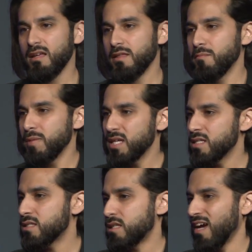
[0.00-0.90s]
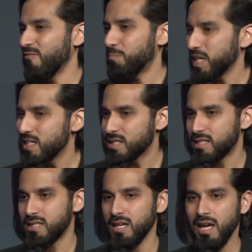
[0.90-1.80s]
the means of
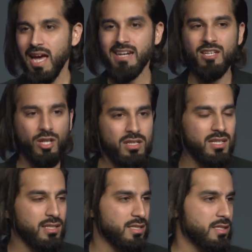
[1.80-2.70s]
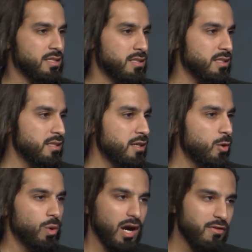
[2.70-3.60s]
peace and goodness
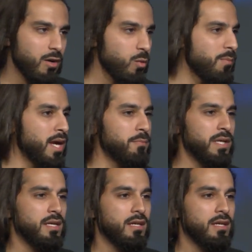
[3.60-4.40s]
wherever we may be.